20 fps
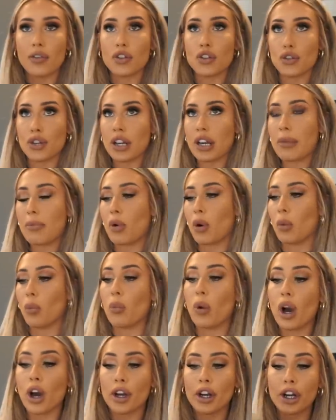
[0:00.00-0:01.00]
drink more
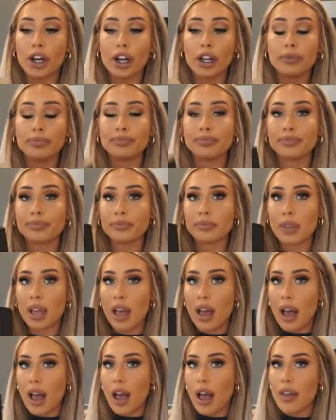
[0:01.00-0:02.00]
water.
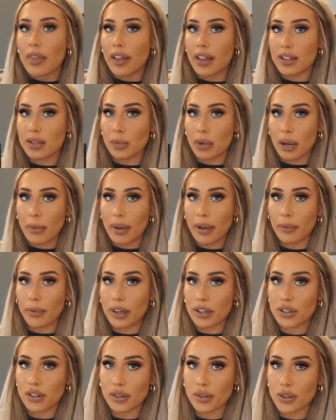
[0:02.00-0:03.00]
That's one of my
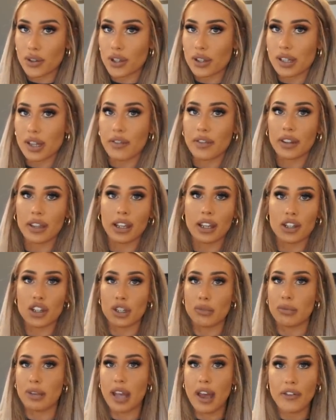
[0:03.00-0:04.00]
resolutions. I feel like it
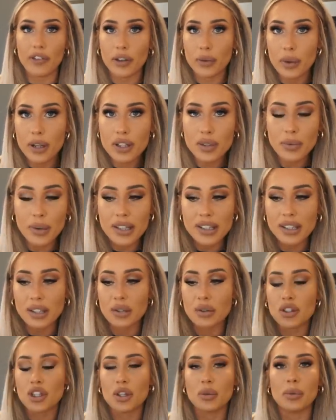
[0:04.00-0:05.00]
should be everyone's
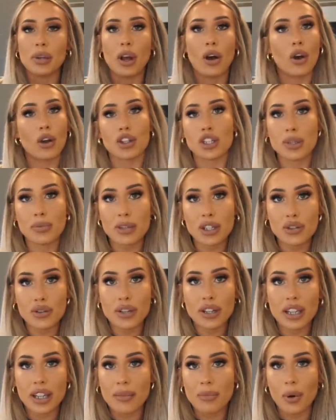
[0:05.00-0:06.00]
resolution. We all should be
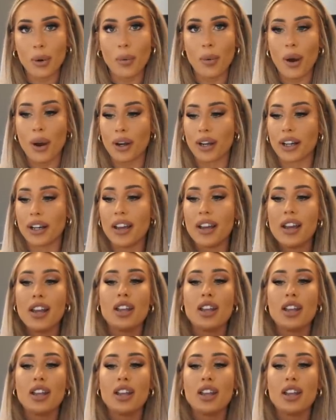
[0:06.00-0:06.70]
drinking more water.